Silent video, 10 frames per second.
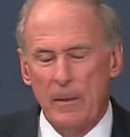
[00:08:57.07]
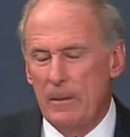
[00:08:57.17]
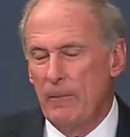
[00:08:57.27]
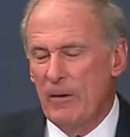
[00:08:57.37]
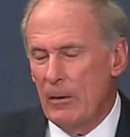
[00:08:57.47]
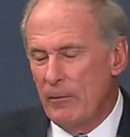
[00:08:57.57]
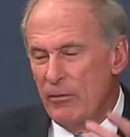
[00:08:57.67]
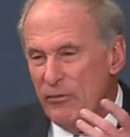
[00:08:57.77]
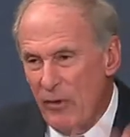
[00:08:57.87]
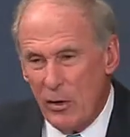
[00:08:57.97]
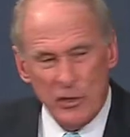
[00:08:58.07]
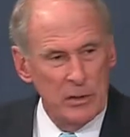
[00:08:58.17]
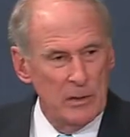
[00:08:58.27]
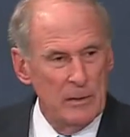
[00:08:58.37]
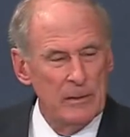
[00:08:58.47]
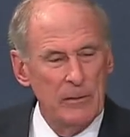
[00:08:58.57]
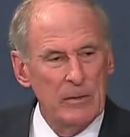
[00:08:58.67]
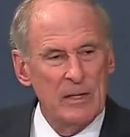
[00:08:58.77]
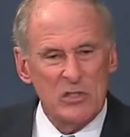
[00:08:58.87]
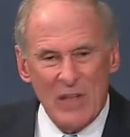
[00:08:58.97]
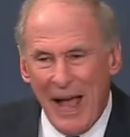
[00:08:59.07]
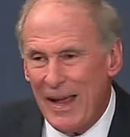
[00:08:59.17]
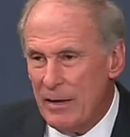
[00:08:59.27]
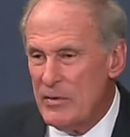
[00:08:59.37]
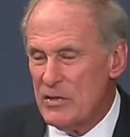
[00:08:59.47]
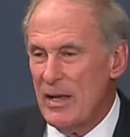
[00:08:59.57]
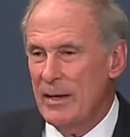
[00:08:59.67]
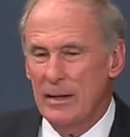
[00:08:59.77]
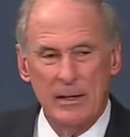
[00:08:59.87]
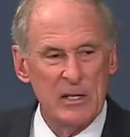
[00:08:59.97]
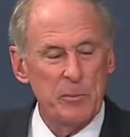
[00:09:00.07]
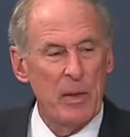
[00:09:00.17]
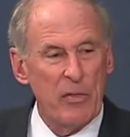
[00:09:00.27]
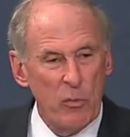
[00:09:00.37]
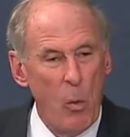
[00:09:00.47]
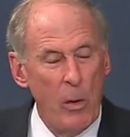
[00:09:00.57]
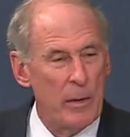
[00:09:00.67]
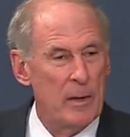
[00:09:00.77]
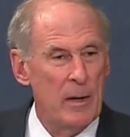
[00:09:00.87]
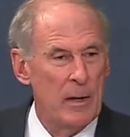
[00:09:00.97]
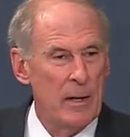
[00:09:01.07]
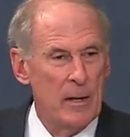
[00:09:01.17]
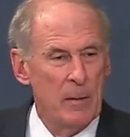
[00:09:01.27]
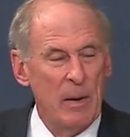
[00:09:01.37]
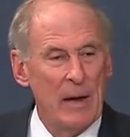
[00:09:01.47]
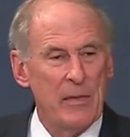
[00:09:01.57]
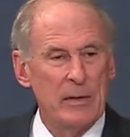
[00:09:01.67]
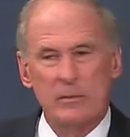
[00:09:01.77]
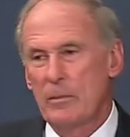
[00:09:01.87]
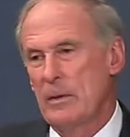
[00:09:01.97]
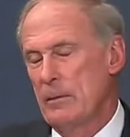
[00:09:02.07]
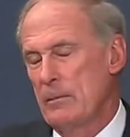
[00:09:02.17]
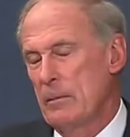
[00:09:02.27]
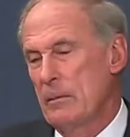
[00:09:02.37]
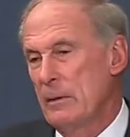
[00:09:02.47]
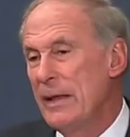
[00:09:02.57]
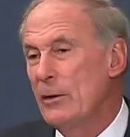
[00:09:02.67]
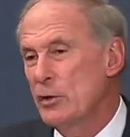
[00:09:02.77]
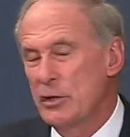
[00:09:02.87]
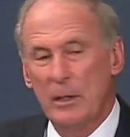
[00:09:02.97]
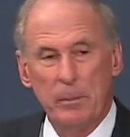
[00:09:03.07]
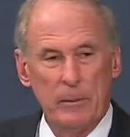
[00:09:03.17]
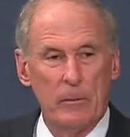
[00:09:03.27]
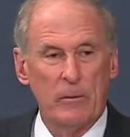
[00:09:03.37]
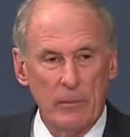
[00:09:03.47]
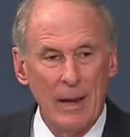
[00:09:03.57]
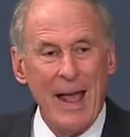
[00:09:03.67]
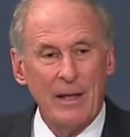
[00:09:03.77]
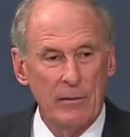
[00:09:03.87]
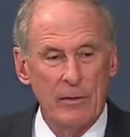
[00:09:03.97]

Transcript: the very function, design of the Senate has been thwarted by the leadership, or lack of